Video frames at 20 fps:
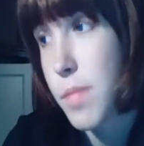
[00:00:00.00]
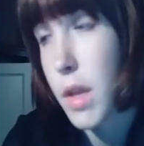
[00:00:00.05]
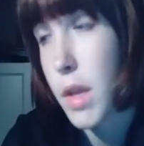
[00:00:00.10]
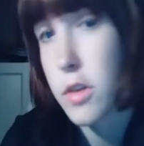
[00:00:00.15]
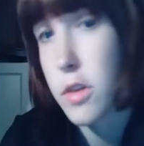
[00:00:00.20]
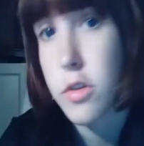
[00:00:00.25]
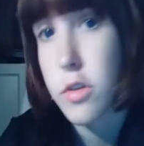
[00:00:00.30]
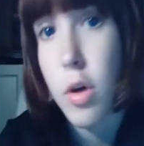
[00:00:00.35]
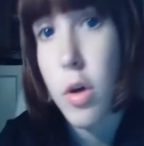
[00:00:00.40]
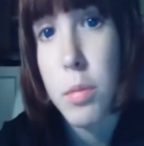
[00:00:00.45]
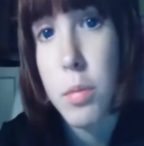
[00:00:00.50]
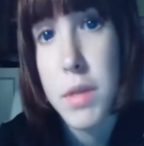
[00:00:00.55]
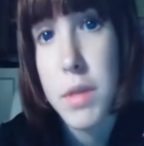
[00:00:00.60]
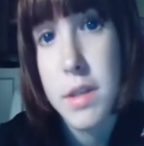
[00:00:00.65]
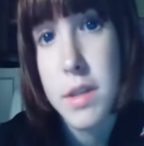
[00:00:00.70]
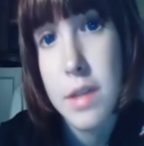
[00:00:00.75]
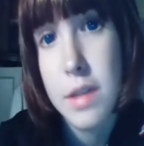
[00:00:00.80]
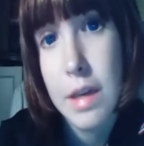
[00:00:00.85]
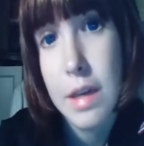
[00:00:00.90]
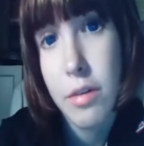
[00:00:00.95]
zombies
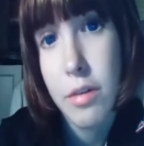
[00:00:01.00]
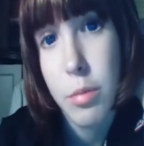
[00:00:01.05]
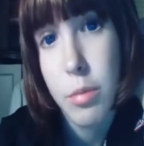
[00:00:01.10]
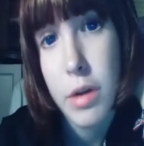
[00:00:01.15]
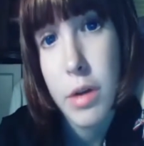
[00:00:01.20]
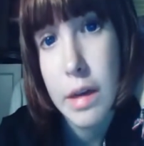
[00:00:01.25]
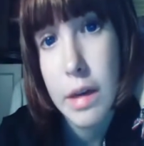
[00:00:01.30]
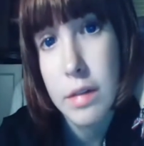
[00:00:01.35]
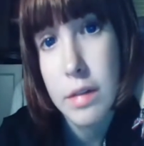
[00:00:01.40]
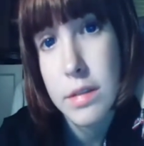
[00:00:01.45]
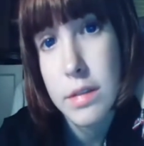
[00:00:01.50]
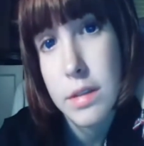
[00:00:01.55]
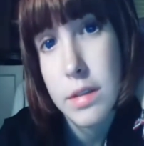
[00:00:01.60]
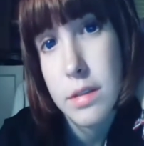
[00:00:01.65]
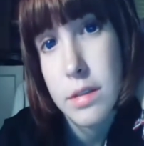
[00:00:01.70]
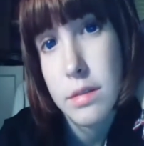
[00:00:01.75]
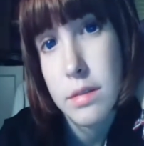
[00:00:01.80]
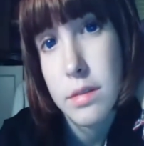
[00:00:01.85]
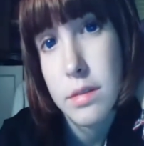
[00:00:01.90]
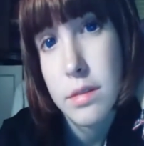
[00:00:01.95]
like everybody else.
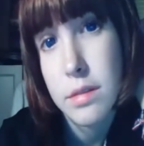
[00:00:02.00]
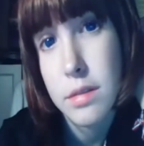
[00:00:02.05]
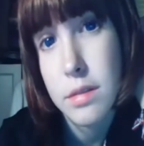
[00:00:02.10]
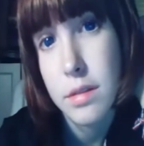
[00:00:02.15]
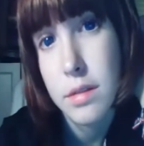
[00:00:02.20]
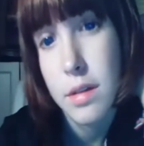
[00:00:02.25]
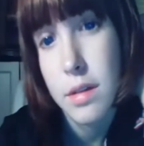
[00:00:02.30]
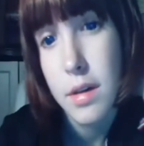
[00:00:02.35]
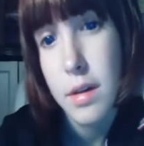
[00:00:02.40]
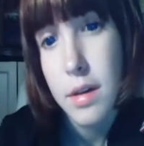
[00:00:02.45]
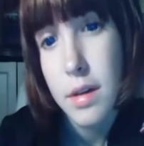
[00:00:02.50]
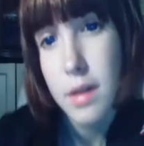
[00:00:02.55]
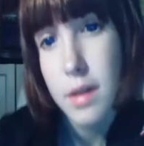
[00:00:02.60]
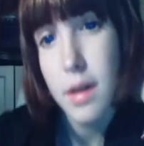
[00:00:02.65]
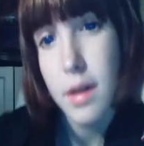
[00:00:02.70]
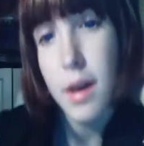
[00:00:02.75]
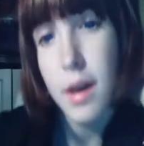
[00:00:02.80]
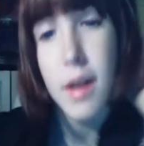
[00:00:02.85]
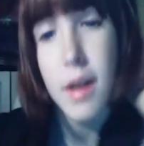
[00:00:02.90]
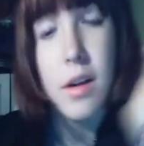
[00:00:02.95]

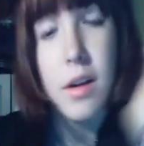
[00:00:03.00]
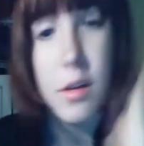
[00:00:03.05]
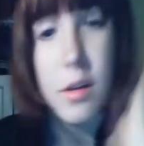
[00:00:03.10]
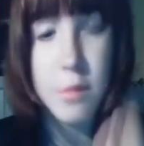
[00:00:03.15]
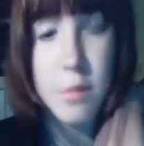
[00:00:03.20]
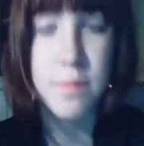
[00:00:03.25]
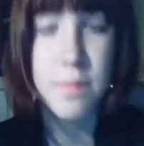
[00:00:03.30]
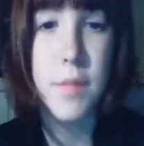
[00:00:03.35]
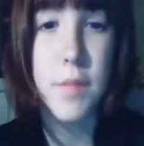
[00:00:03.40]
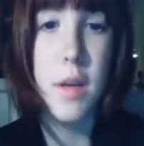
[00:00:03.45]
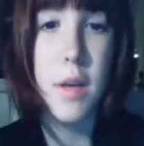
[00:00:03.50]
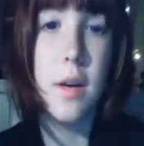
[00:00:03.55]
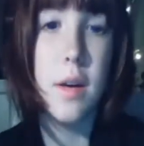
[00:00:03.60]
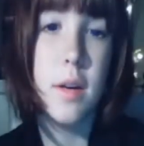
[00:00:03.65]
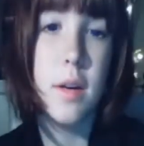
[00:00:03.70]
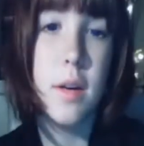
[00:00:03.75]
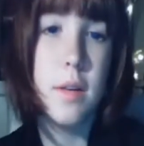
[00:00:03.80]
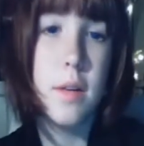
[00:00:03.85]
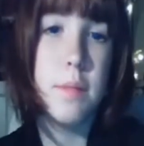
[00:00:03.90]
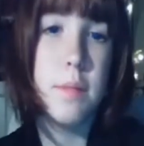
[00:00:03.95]
I don't know.